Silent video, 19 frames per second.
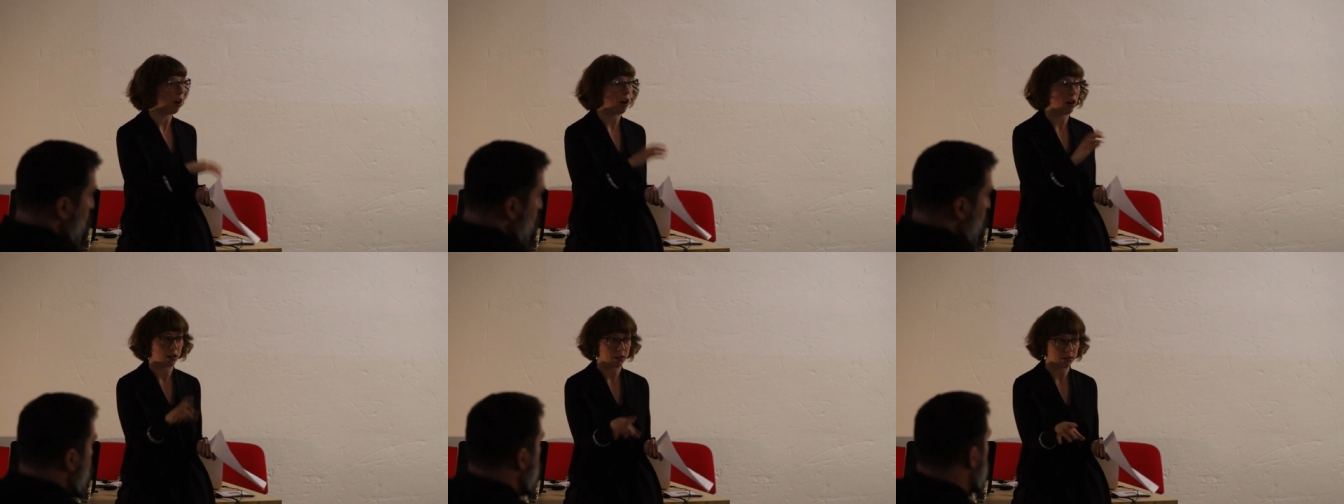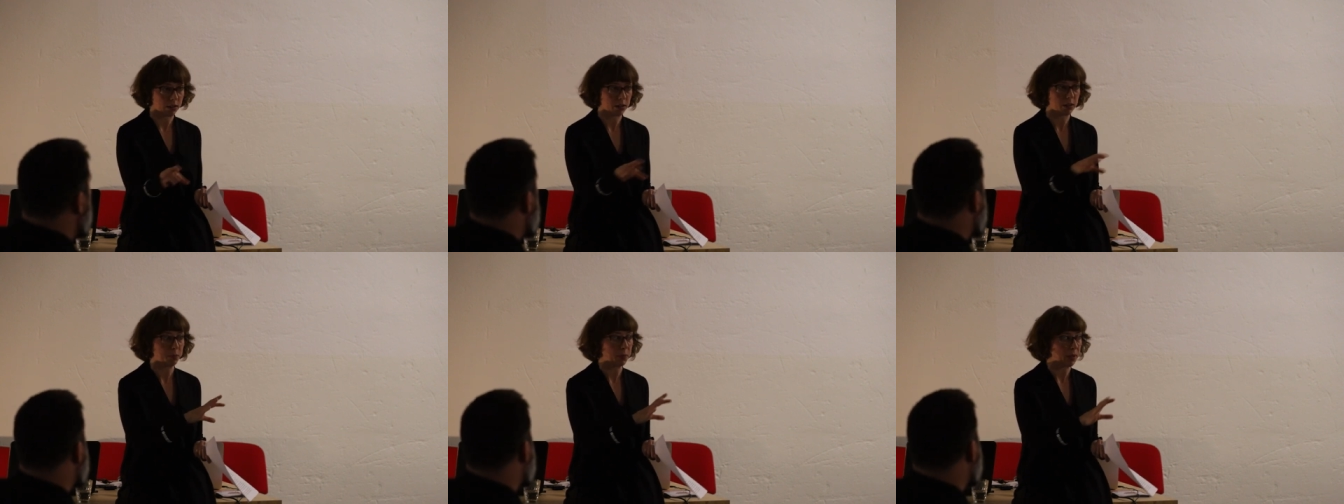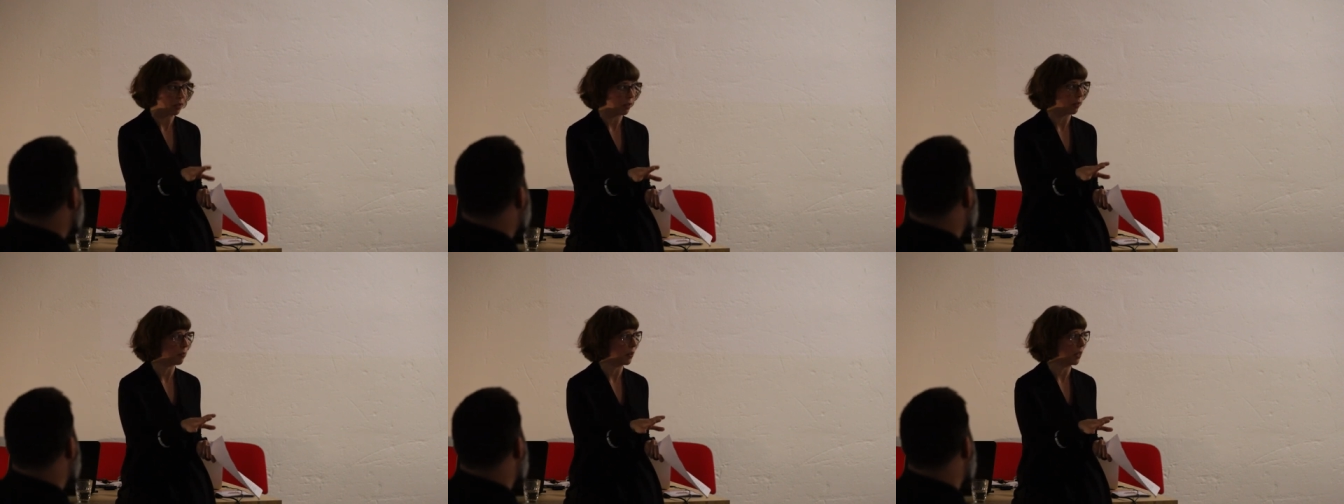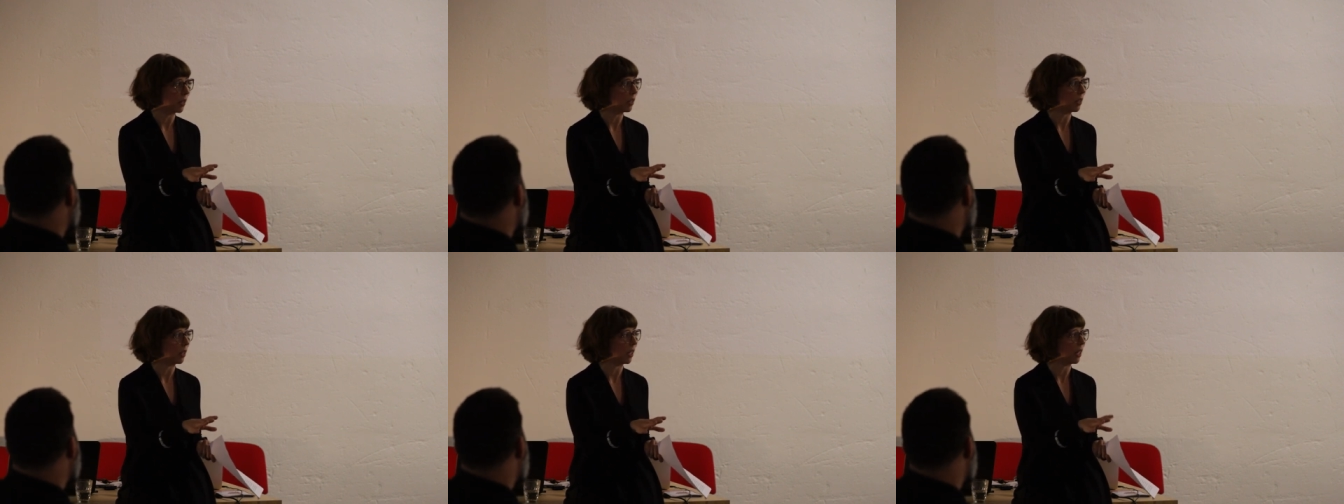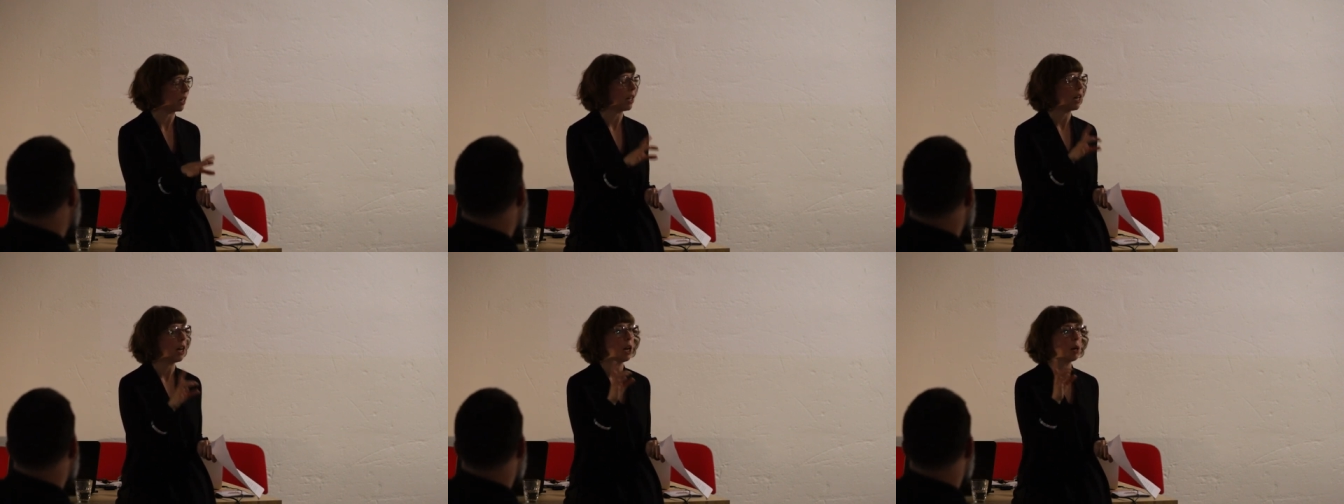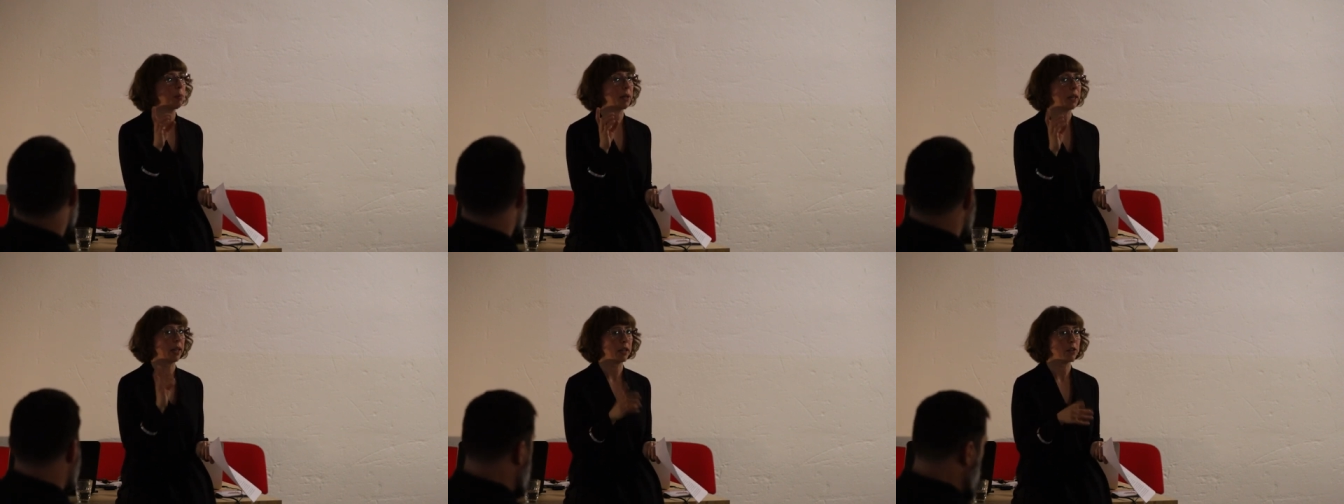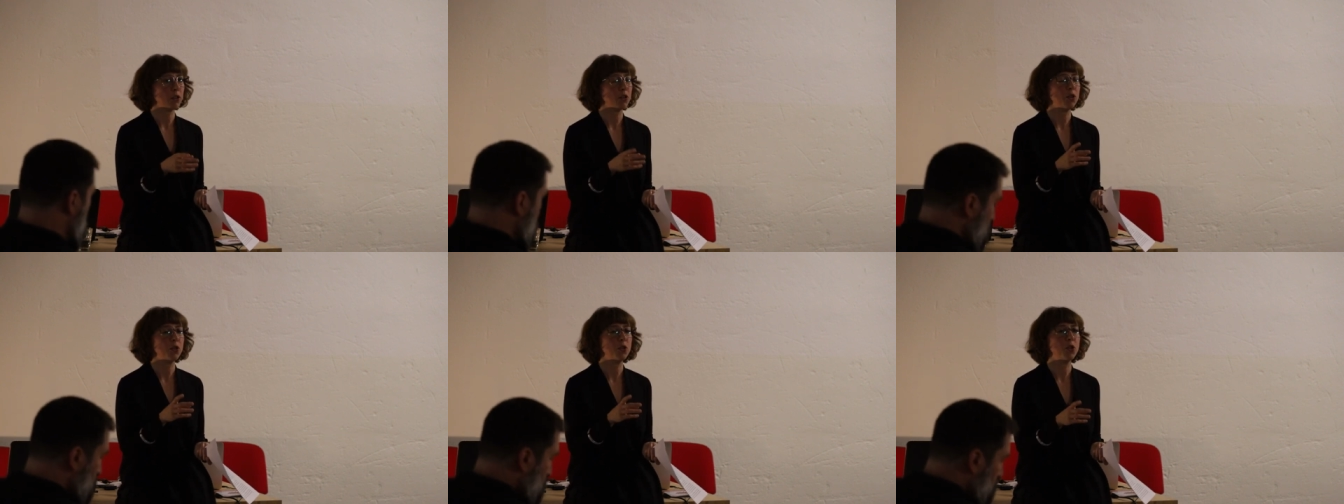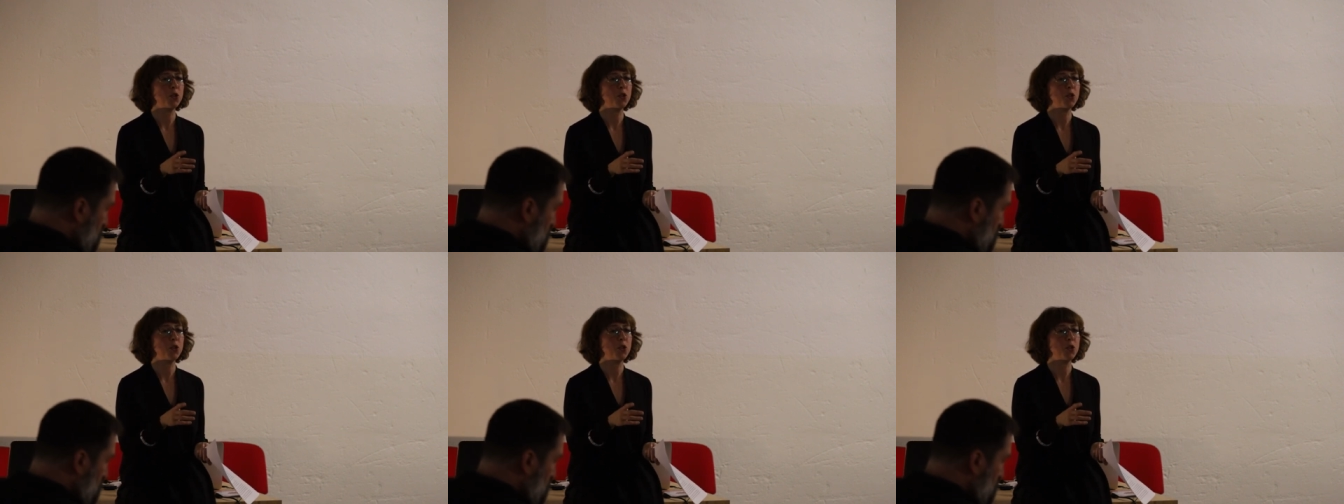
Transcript: art specifically, but has to